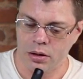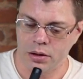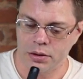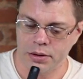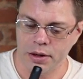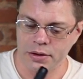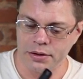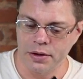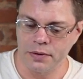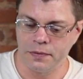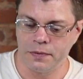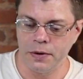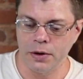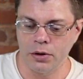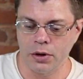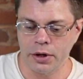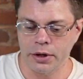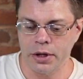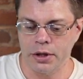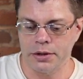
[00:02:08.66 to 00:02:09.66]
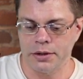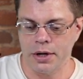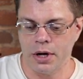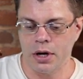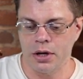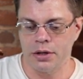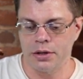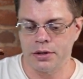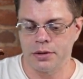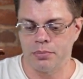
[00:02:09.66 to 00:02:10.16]
Doesn't feel like it
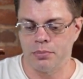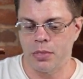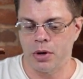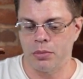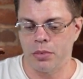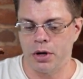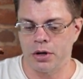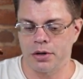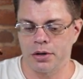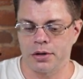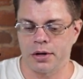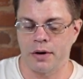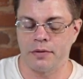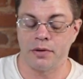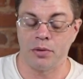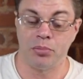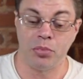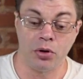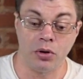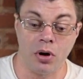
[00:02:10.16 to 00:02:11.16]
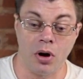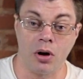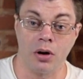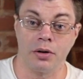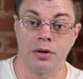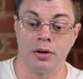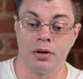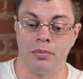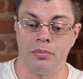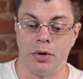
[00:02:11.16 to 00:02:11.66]
does. Maybe I just have to pull harder,